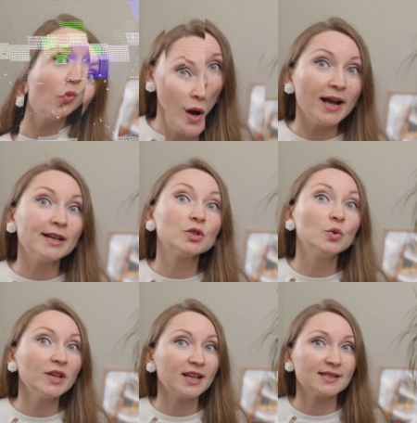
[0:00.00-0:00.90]
why
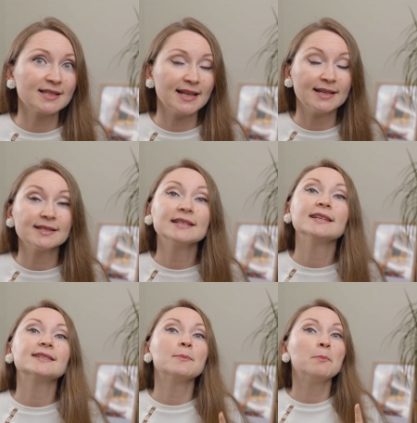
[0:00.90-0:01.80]
cookie consent
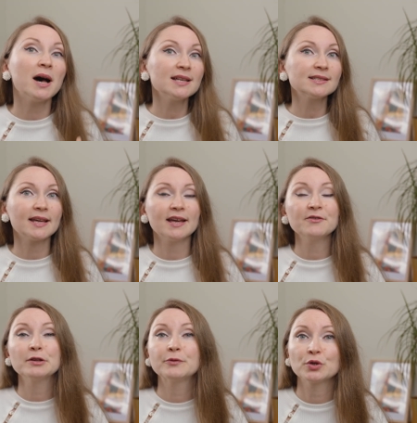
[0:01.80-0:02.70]
is a
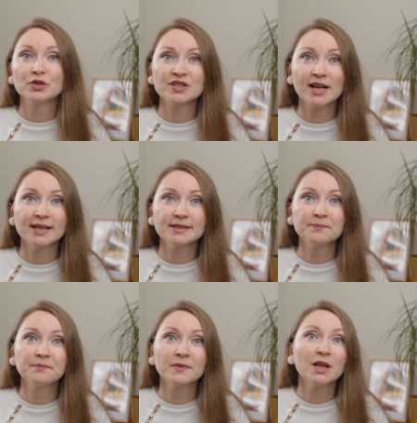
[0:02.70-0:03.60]
must-have for your site.
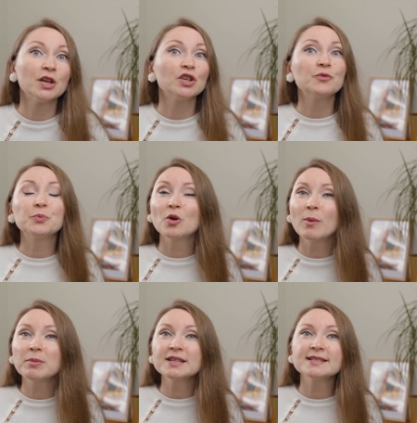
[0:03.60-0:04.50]
You've probably